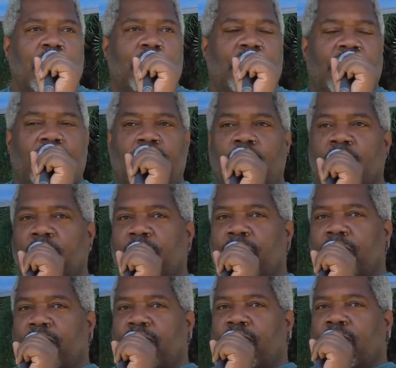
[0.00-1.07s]
put
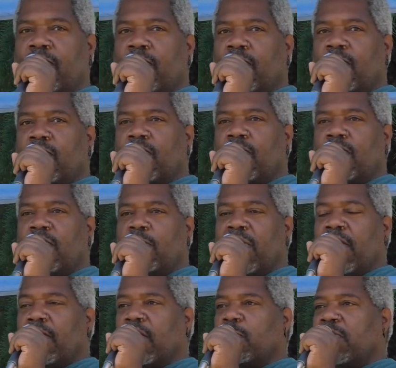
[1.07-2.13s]
forth to the
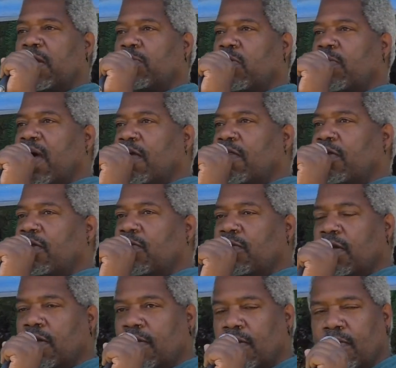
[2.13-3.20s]
American people by the
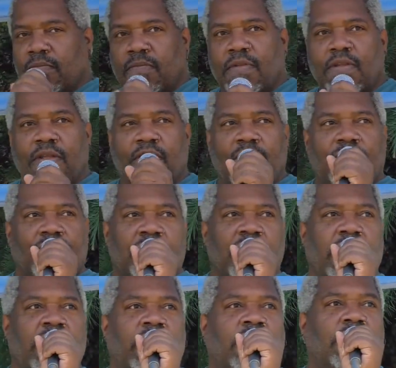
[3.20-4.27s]
Union,
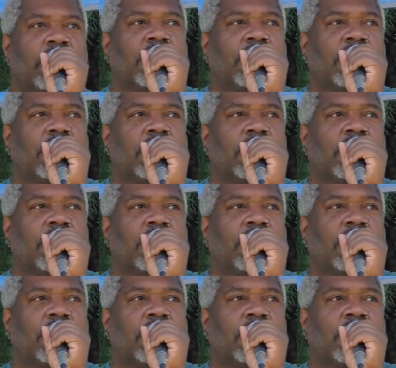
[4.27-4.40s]
freeing